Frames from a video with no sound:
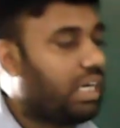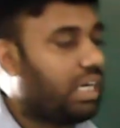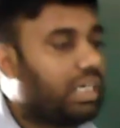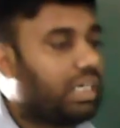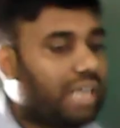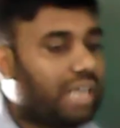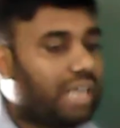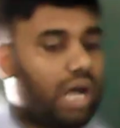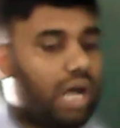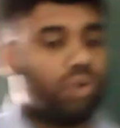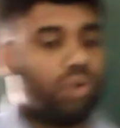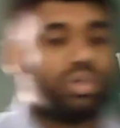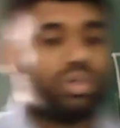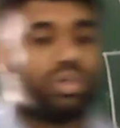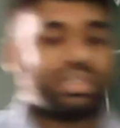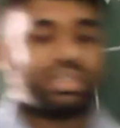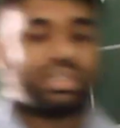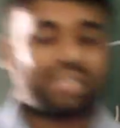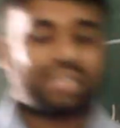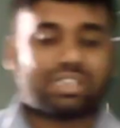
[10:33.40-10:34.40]
Now
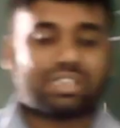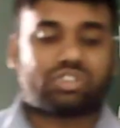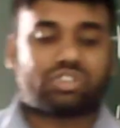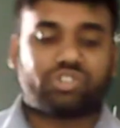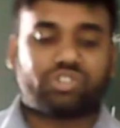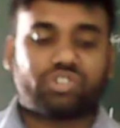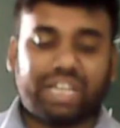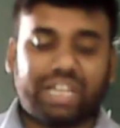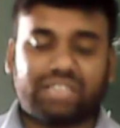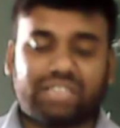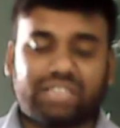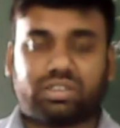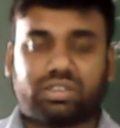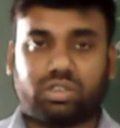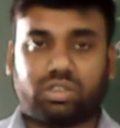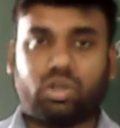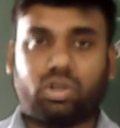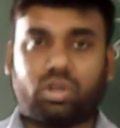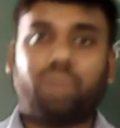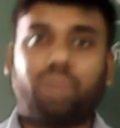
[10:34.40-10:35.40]
the strength
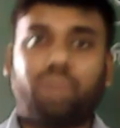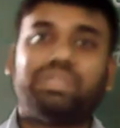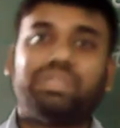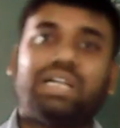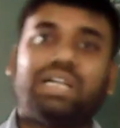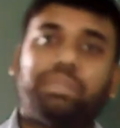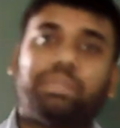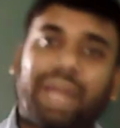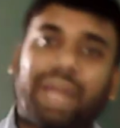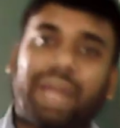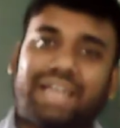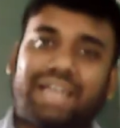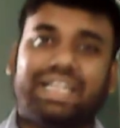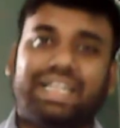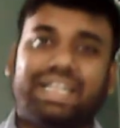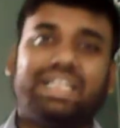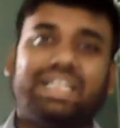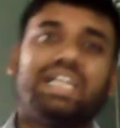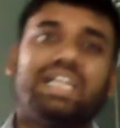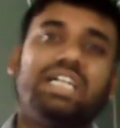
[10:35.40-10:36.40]
of that
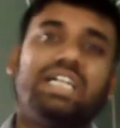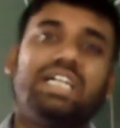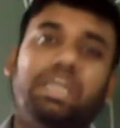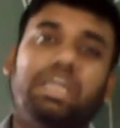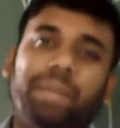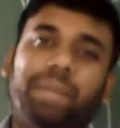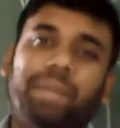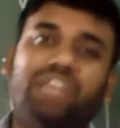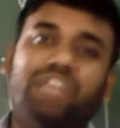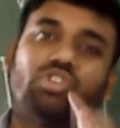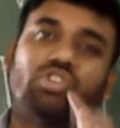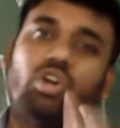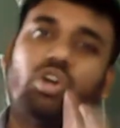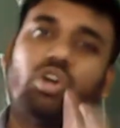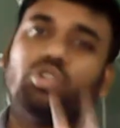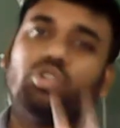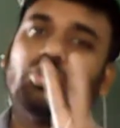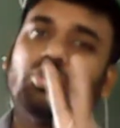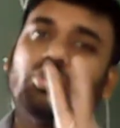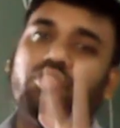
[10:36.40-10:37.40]
magnet depends on
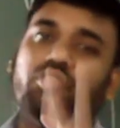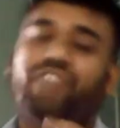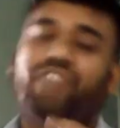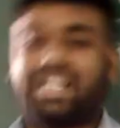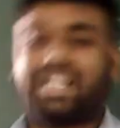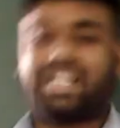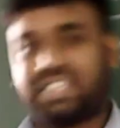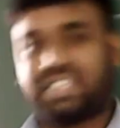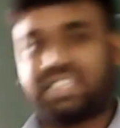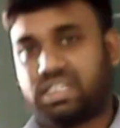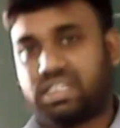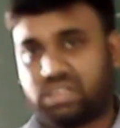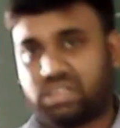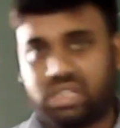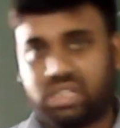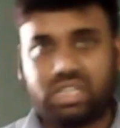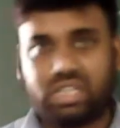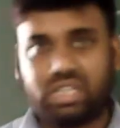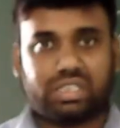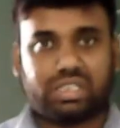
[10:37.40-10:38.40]
two factors.
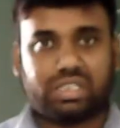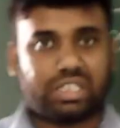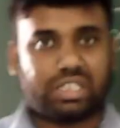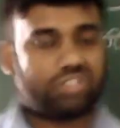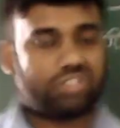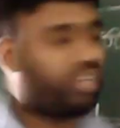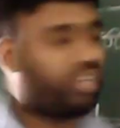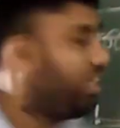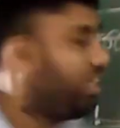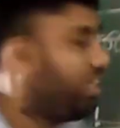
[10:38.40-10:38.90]
The strength